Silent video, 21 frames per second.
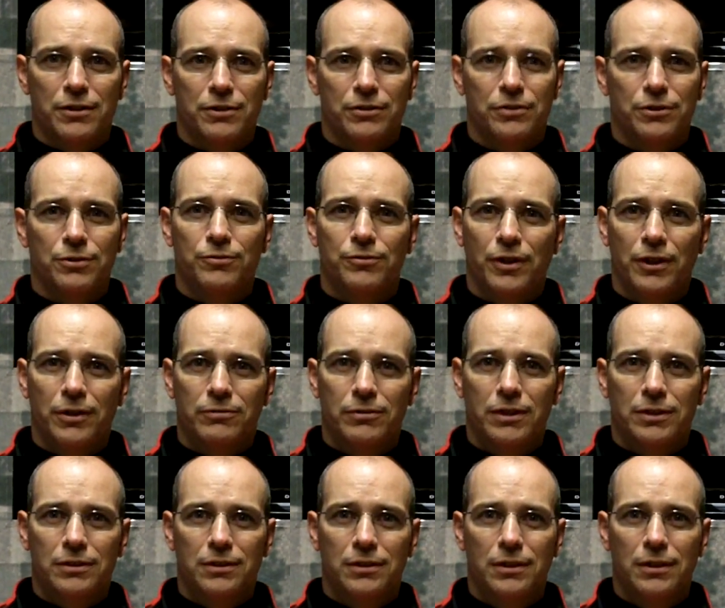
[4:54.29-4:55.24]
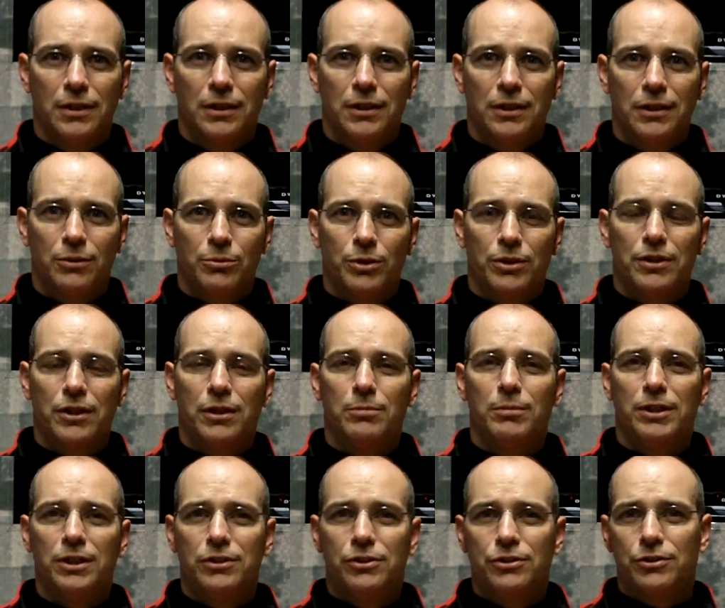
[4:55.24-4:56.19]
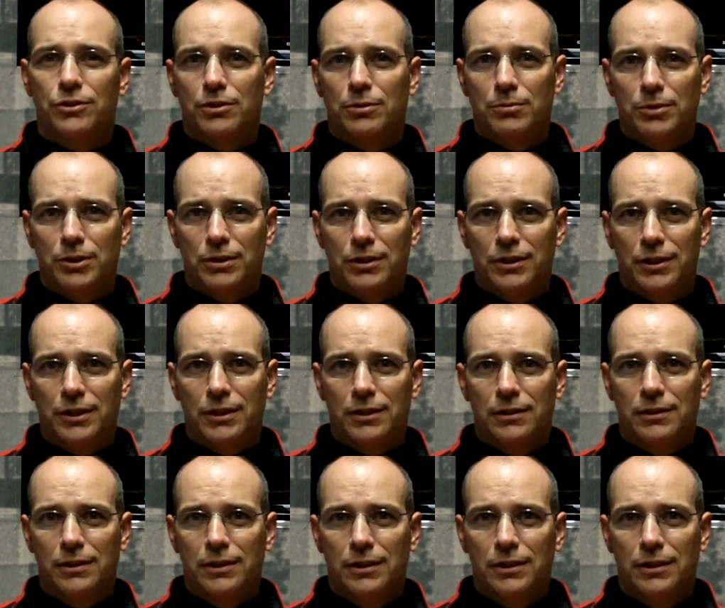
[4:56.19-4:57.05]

they're your favorite and what they mean to your community.